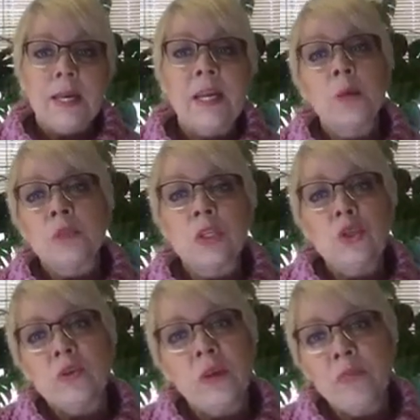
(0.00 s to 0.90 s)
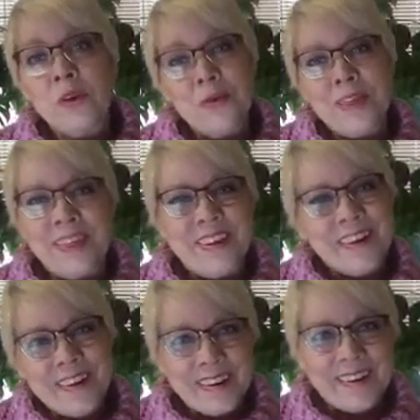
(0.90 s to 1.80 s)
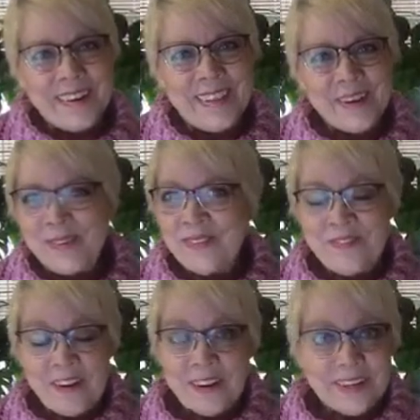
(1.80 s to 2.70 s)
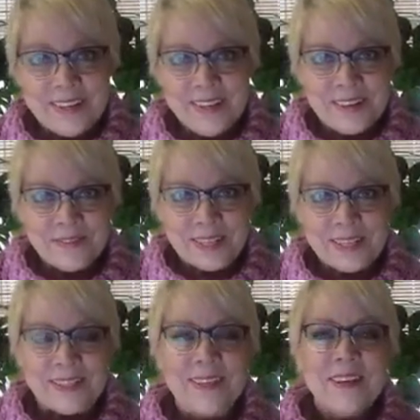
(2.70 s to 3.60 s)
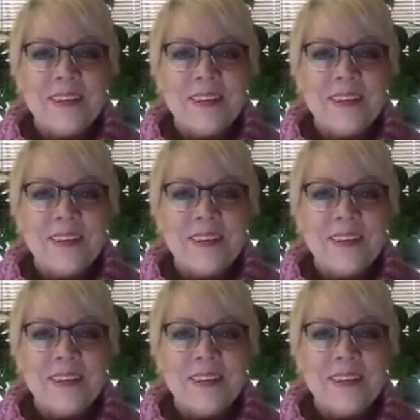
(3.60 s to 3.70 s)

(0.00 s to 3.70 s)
it helps us do something with the yarn that we've fallen in love with.